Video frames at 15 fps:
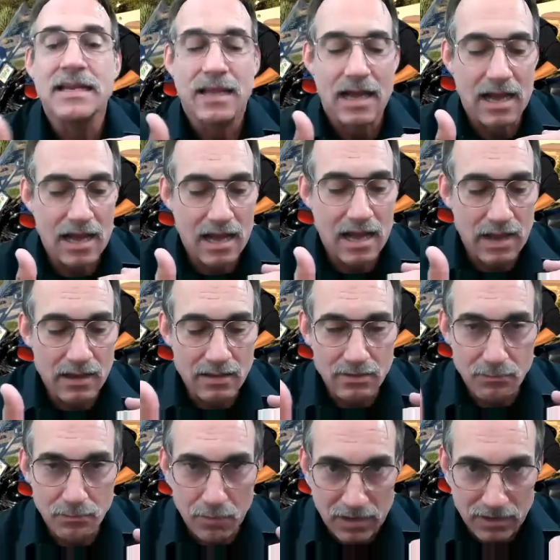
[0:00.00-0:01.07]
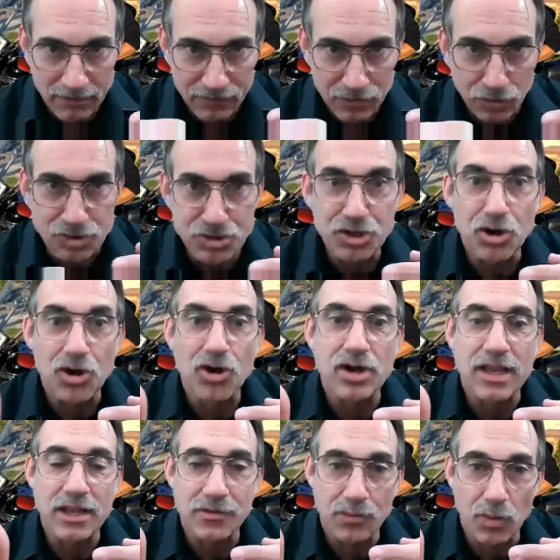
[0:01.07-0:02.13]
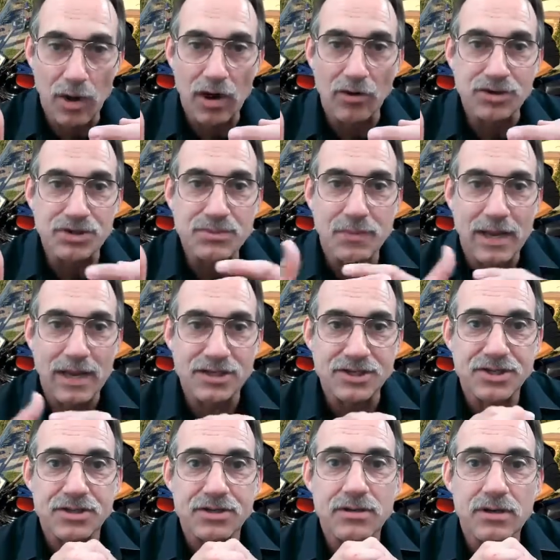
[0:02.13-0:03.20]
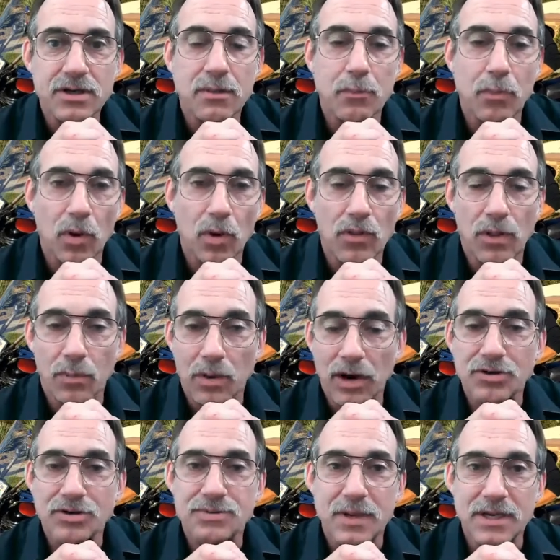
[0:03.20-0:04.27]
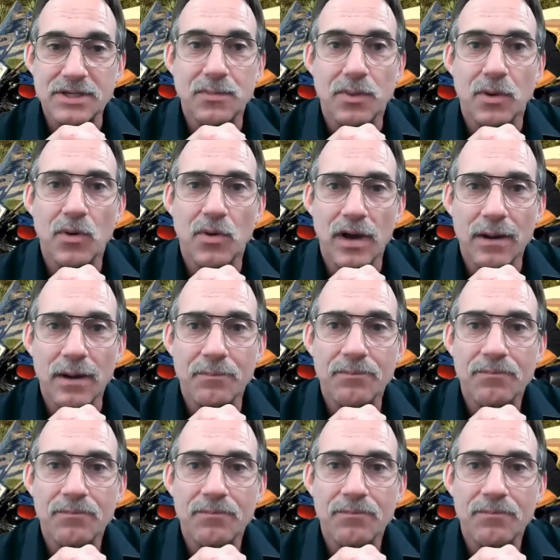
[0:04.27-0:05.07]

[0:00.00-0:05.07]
uh, of your journey through aerospace, pro, the aerospace program.